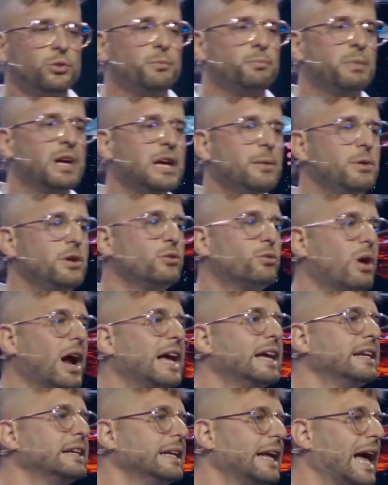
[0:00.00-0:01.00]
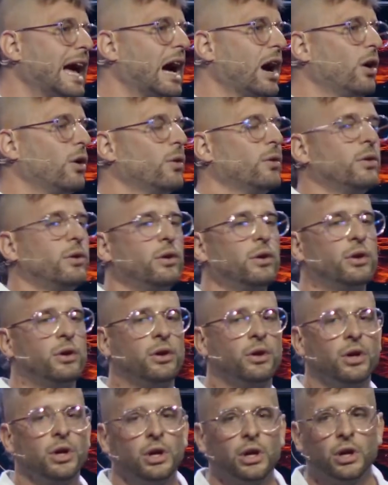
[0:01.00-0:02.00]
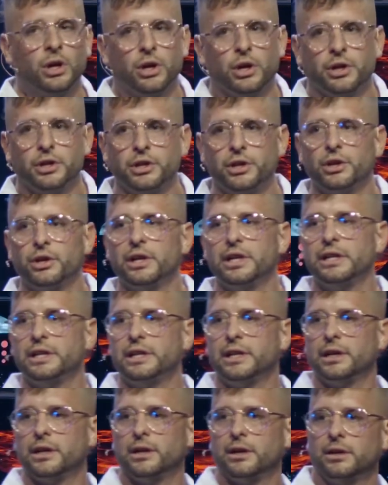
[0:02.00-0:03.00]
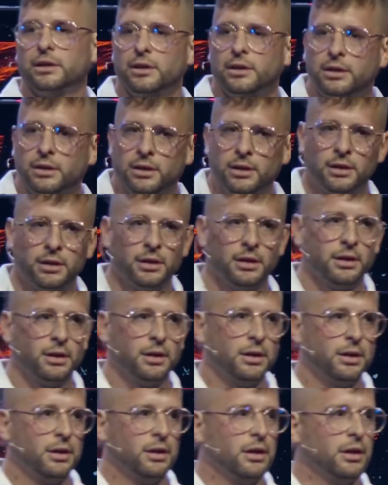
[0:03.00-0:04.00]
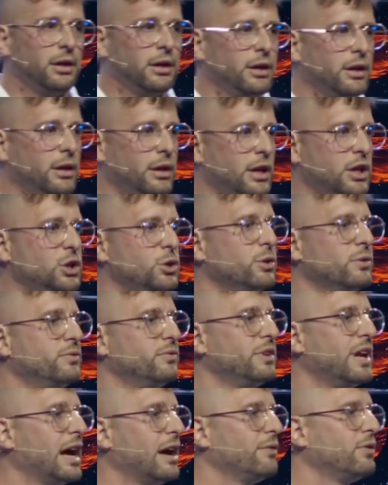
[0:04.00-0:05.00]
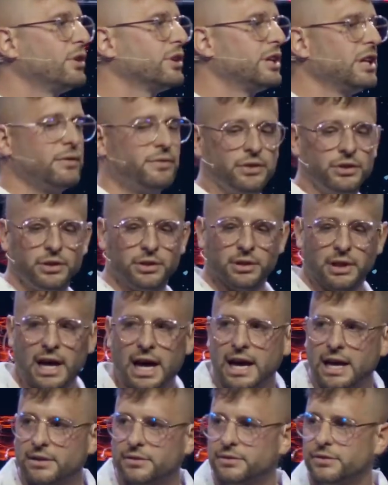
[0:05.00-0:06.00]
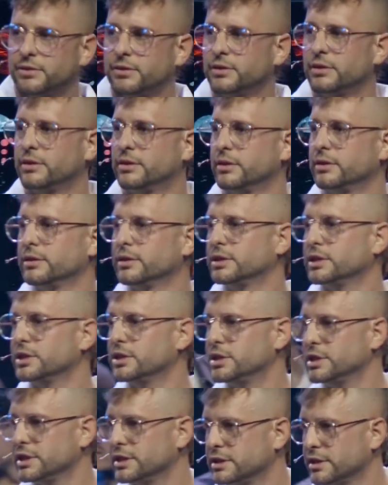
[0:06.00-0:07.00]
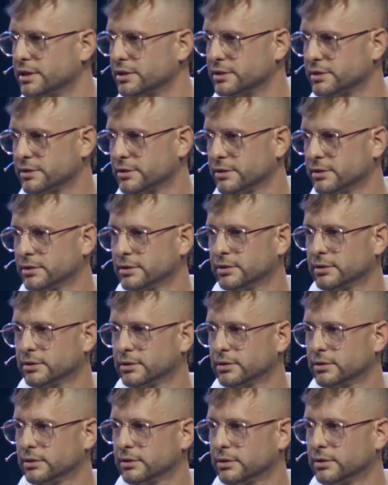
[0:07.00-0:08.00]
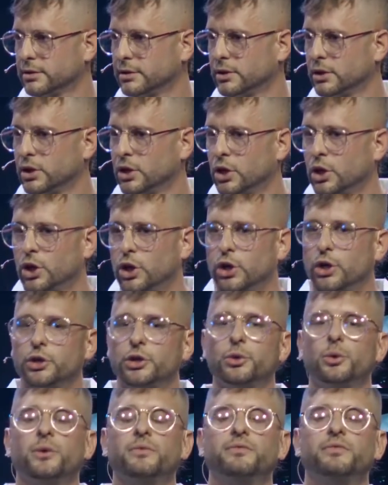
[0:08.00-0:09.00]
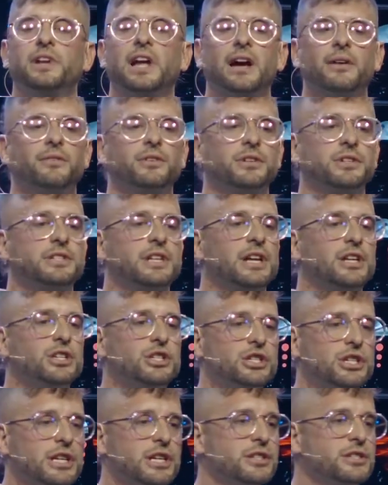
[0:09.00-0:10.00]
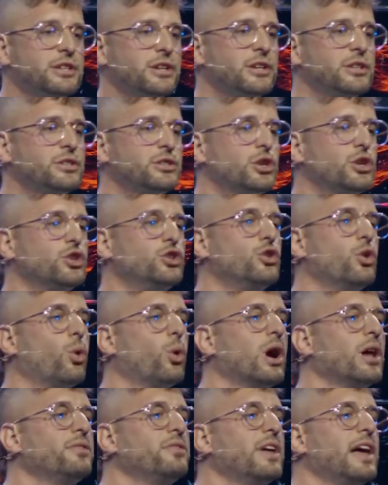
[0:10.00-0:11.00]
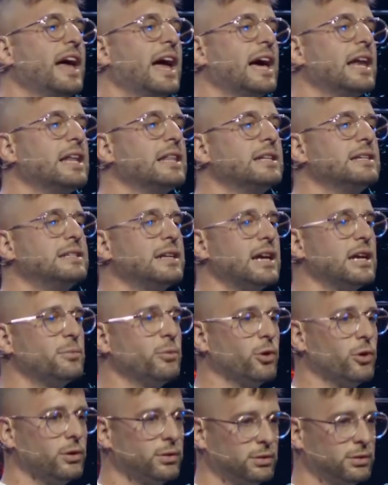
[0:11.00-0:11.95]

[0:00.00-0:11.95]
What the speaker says: maybe right now, you're in here and you have never given your life to Jesus. You have never said, Jesus, you're at the head of the table.